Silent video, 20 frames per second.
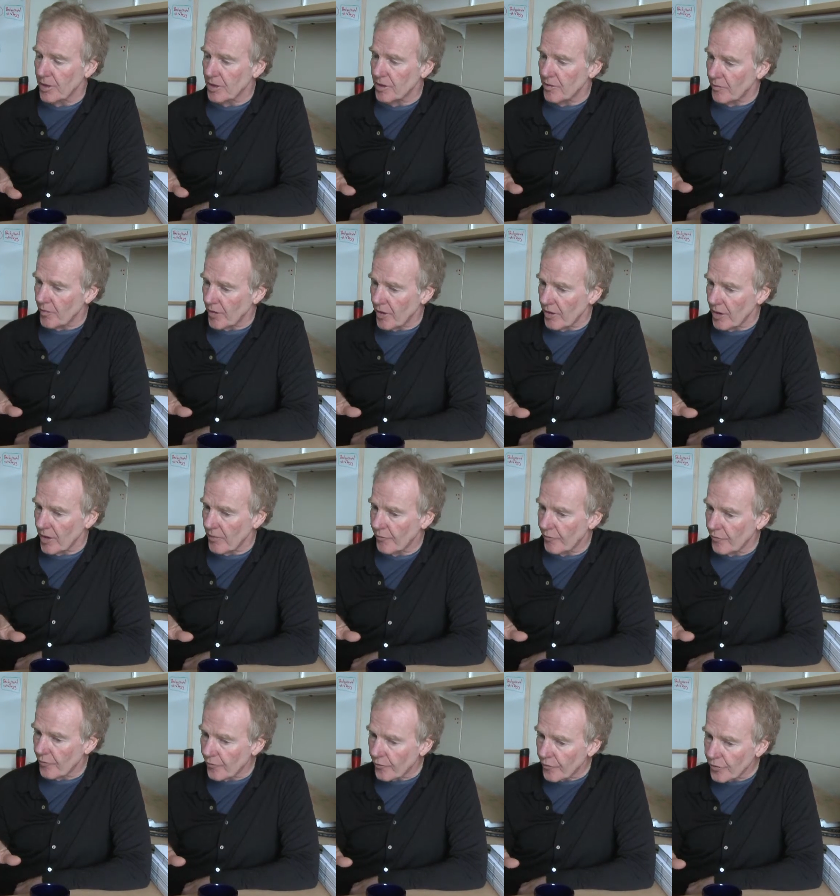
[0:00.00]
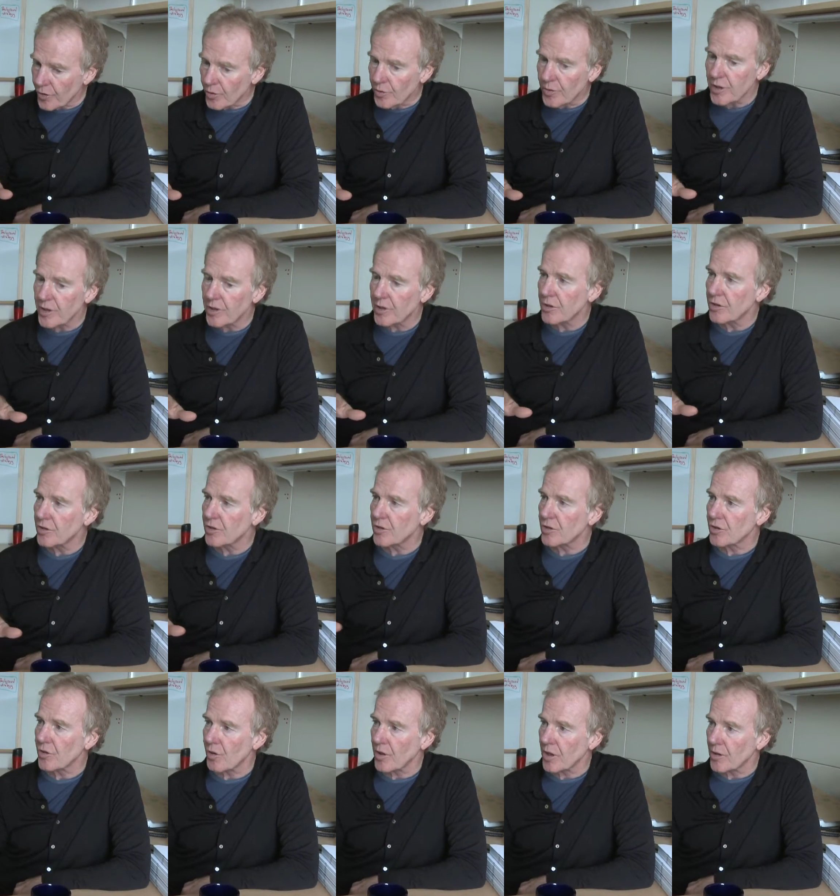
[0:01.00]
is a very fluid
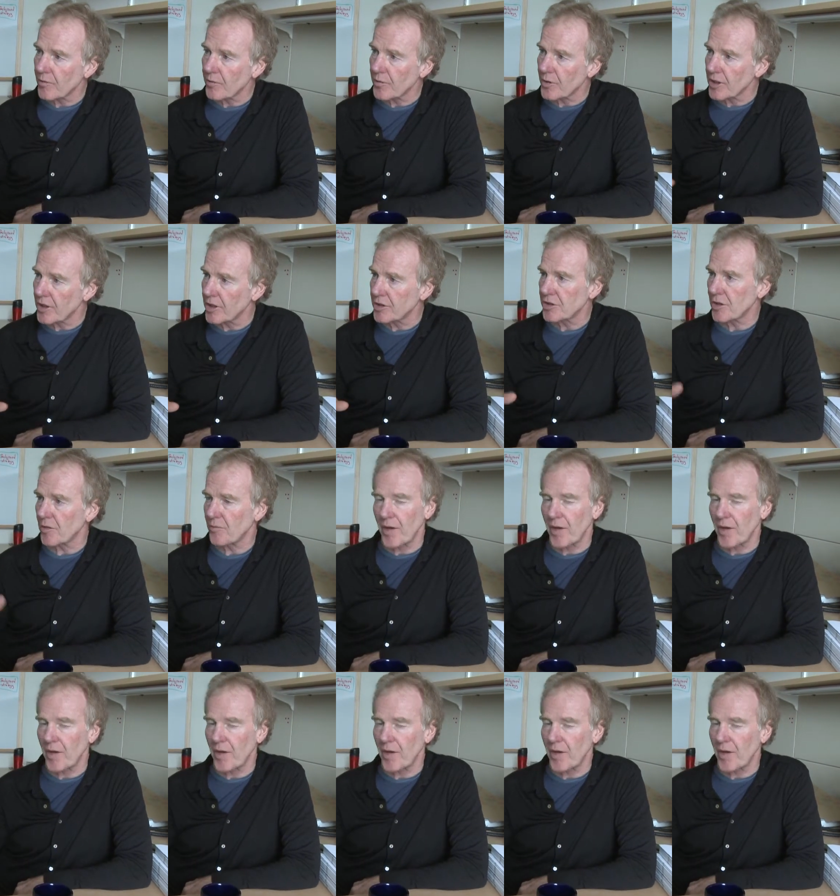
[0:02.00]
sort of religion.